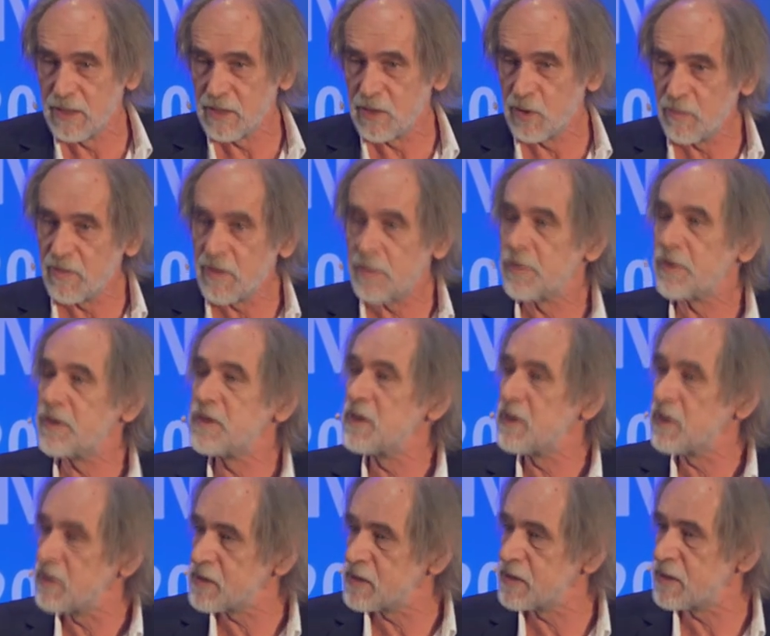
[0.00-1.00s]
who will
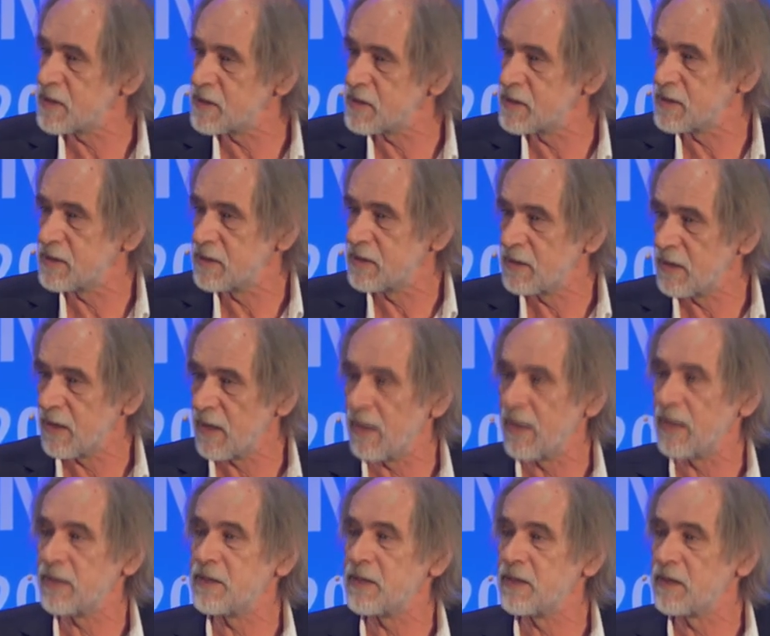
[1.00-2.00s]
produce this
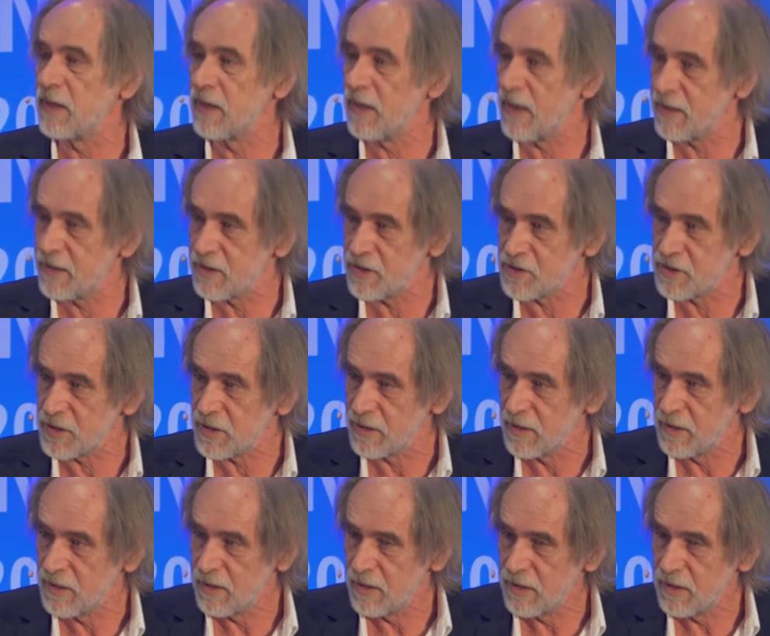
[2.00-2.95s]
electrical energy?